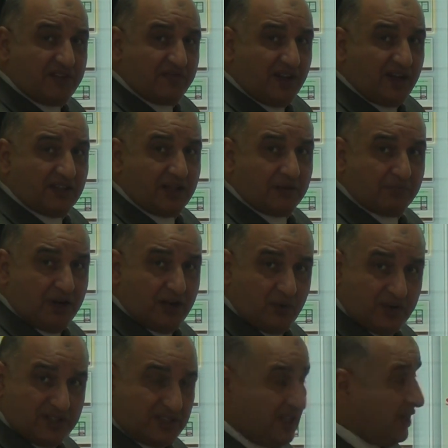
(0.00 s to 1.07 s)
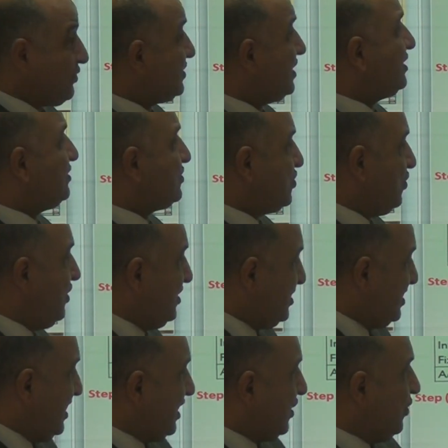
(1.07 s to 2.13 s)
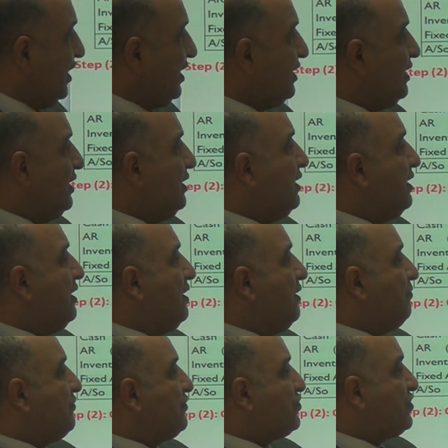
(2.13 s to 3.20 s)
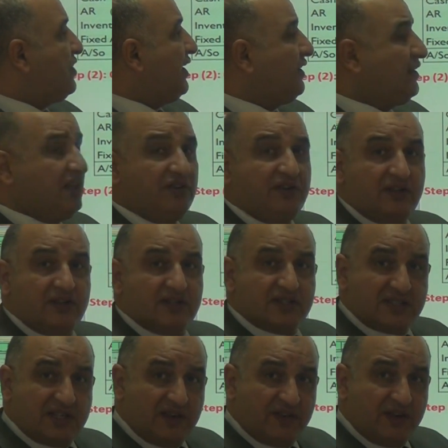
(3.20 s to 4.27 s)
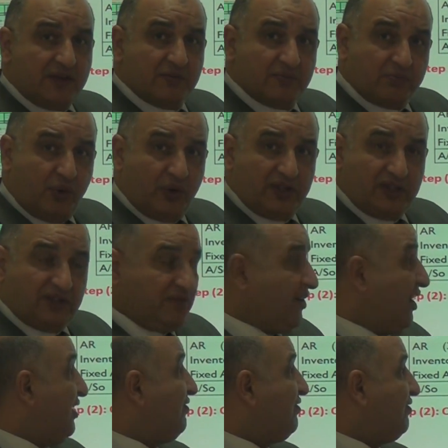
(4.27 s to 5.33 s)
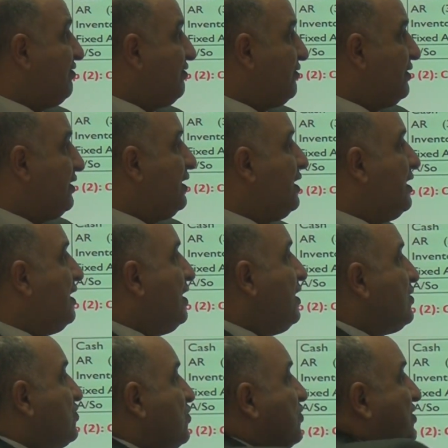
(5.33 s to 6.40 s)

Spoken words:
divided by 1,000, so it's equal 37.5. So